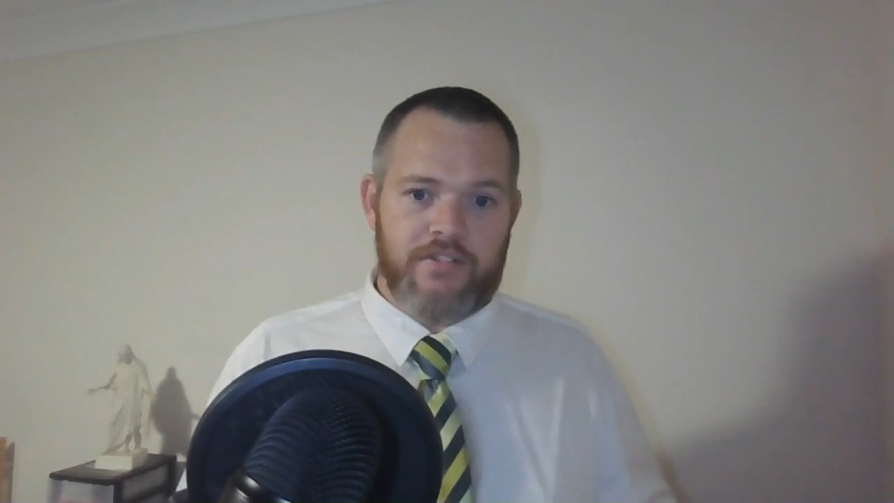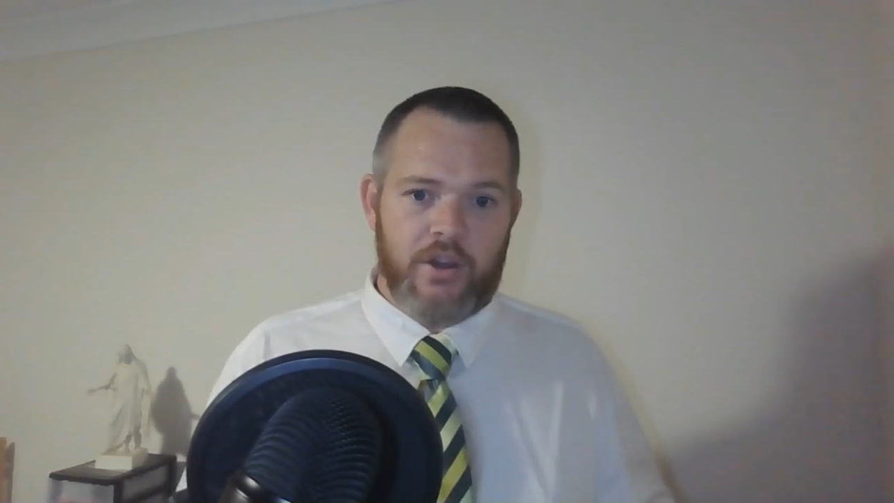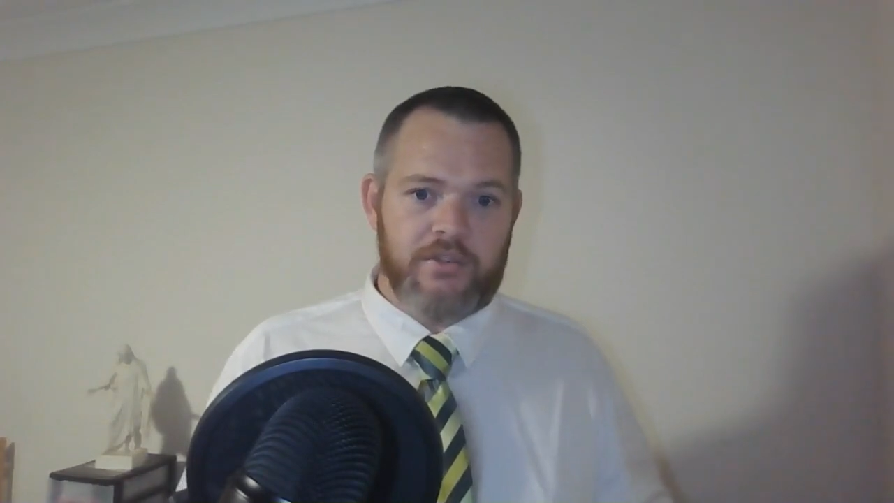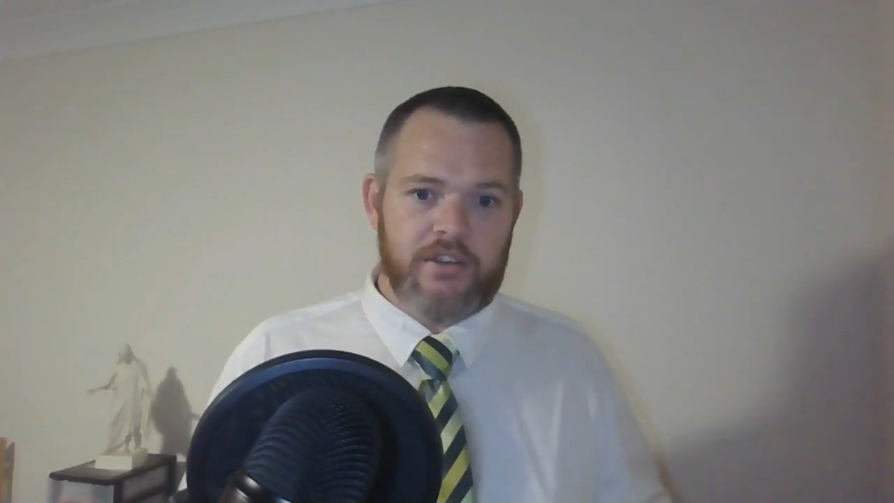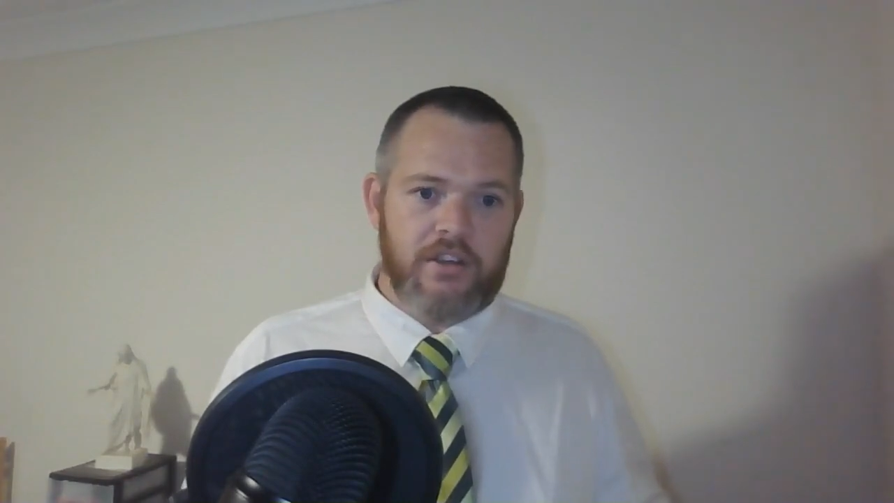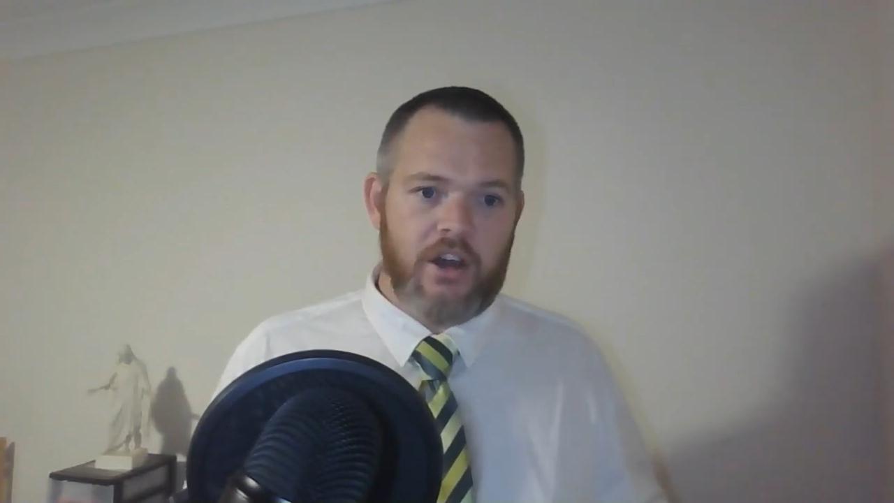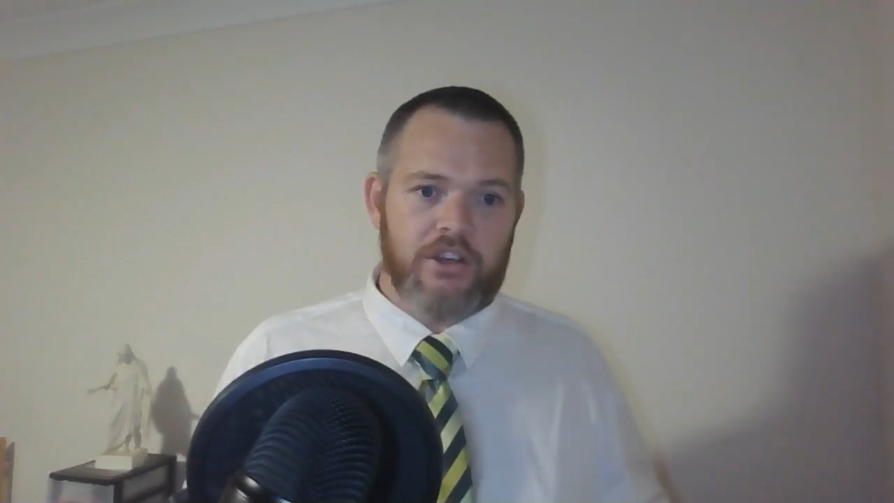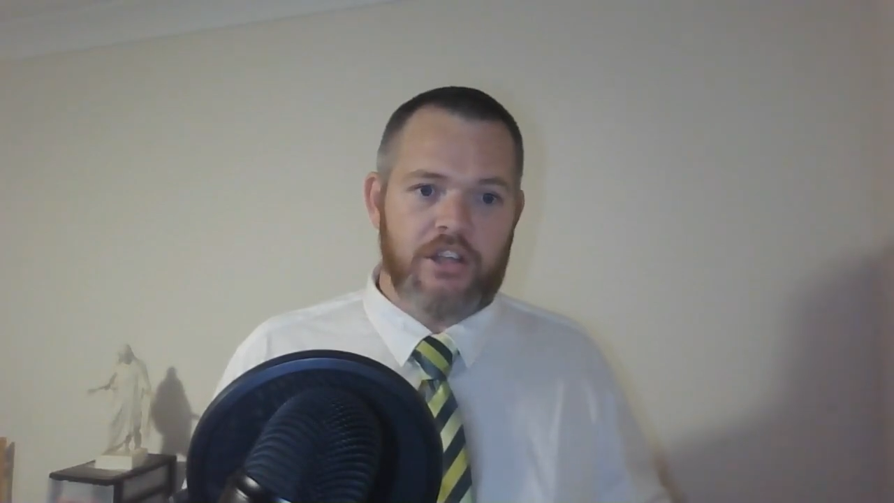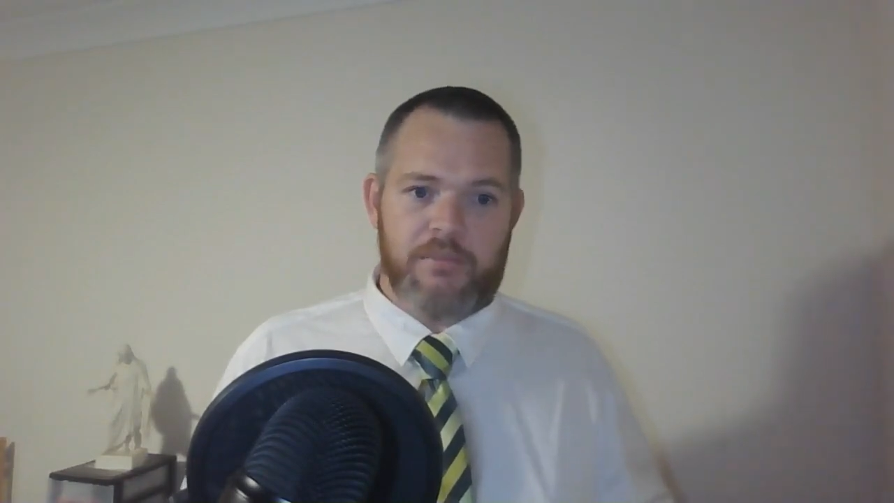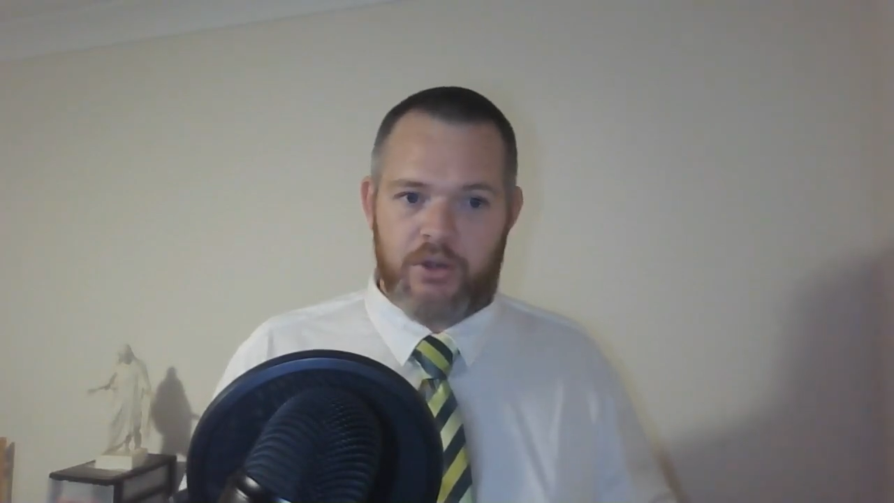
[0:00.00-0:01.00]
voted
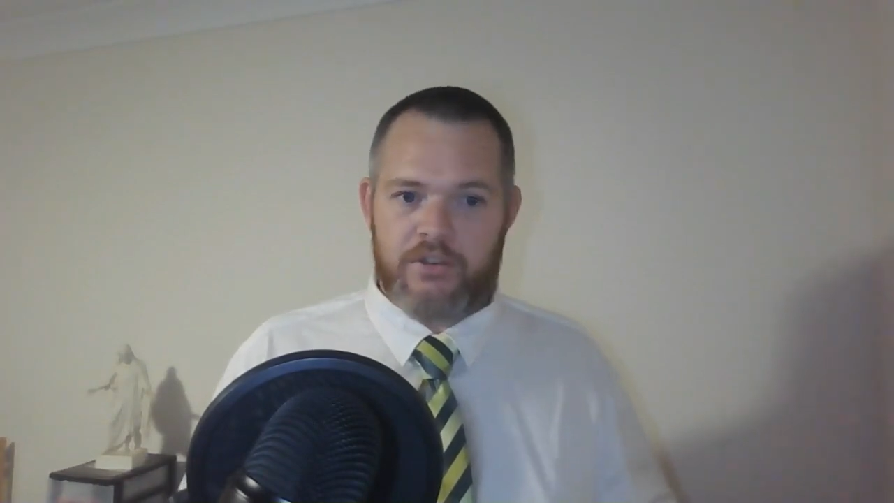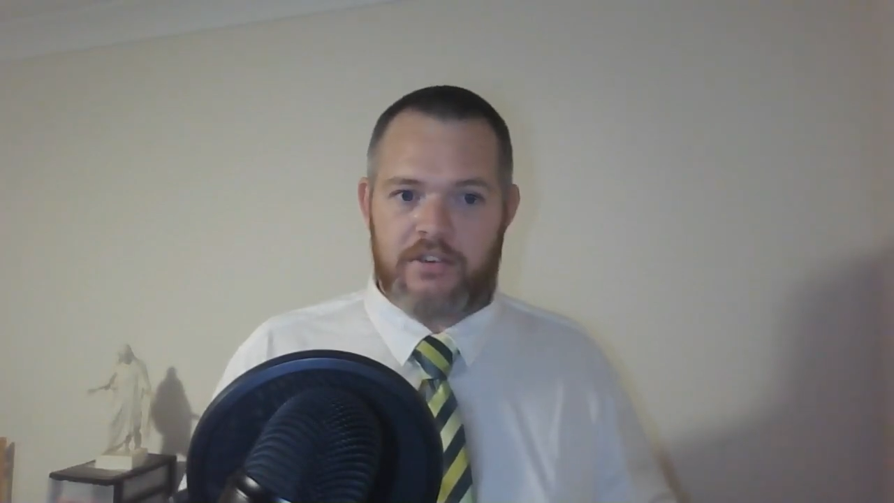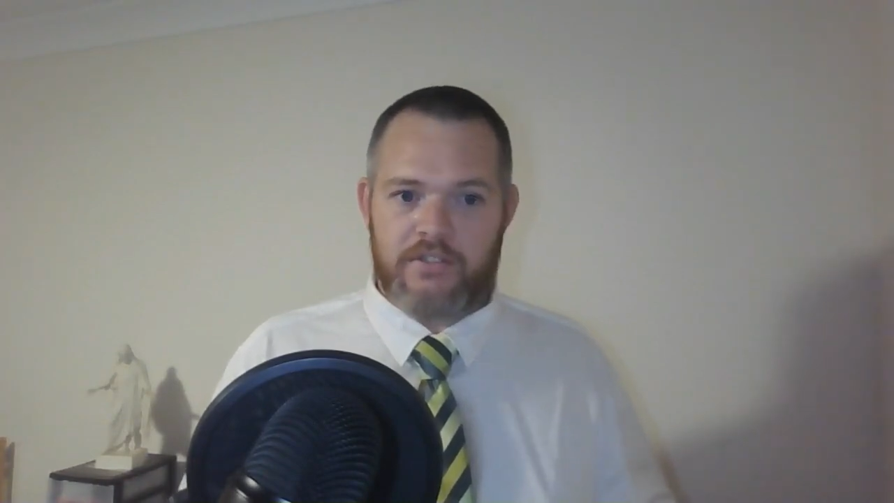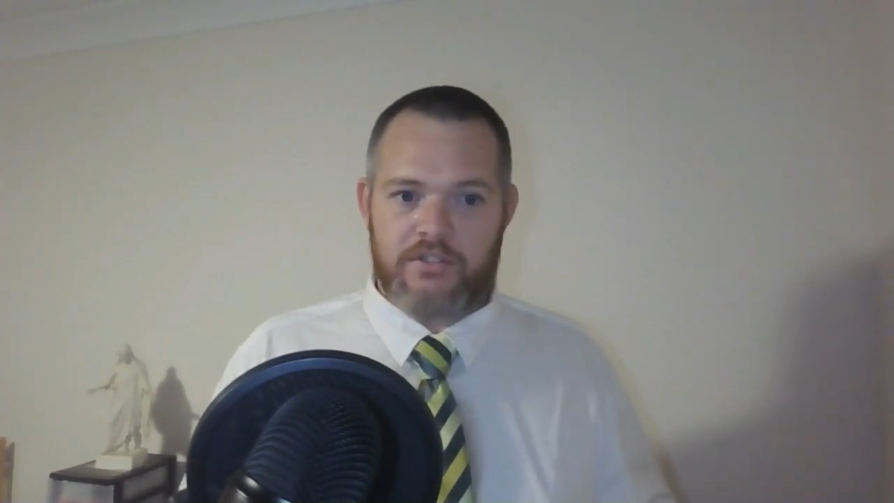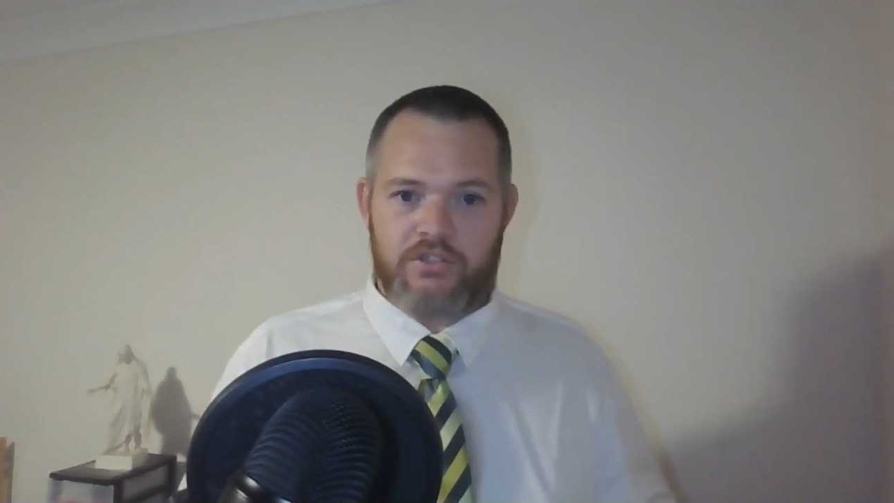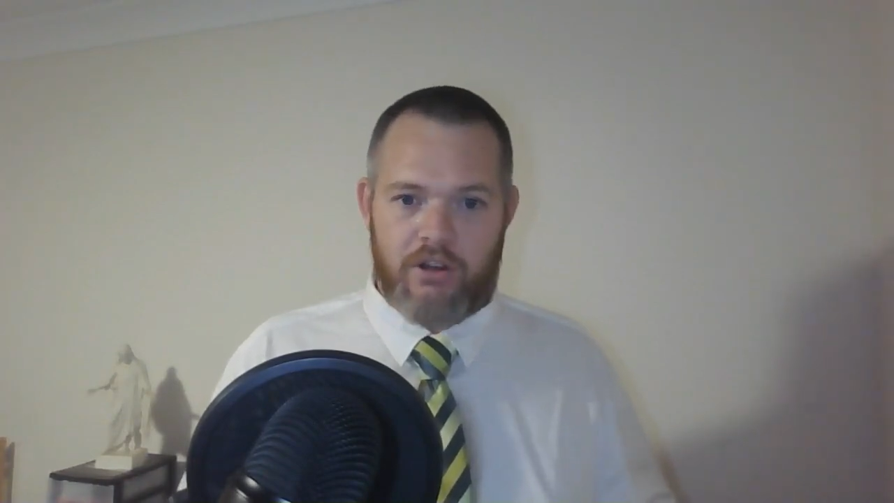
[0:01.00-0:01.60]
on Community of